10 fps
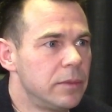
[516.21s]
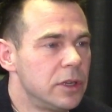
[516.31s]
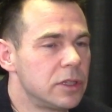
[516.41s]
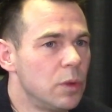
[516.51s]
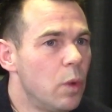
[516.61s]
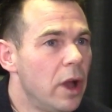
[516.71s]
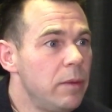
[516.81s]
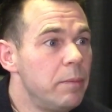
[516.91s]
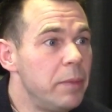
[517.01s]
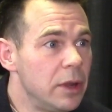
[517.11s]
to,
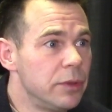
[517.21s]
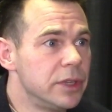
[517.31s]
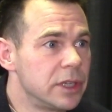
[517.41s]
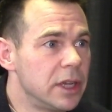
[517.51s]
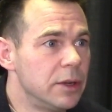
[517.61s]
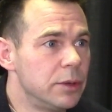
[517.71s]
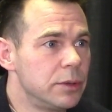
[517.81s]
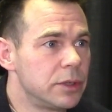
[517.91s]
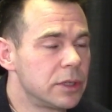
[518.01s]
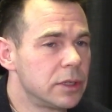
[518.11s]
one, build the
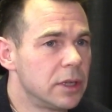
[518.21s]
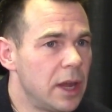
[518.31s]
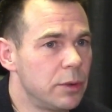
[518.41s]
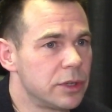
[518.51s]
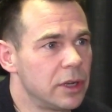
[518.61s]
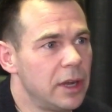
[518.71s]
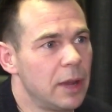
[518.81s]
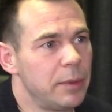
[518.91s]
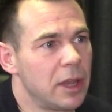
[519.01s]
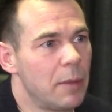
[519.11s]
skills, and also now
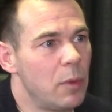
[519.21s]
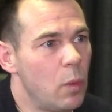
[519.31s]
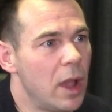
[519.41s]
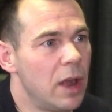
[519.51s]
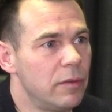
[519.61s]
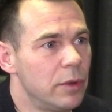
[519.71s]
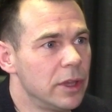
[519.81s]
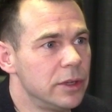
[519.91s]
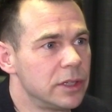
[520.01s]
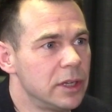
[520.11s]
become aware of what
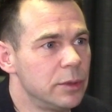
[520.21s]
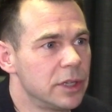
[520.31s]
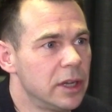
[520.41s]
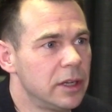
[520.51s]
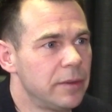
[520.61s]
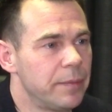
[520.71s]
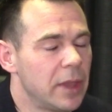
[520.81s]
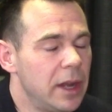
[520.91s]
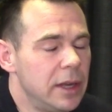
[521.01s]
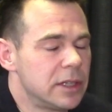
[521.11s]
those skills are.
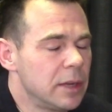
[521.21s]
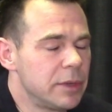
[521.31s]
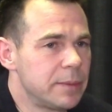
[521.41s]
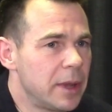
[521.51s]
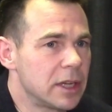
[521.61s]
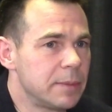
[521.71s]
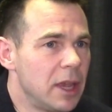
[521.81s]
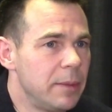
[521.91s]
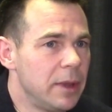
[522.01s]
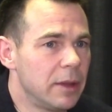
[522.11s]
And in some respects,
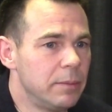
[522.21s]
maybe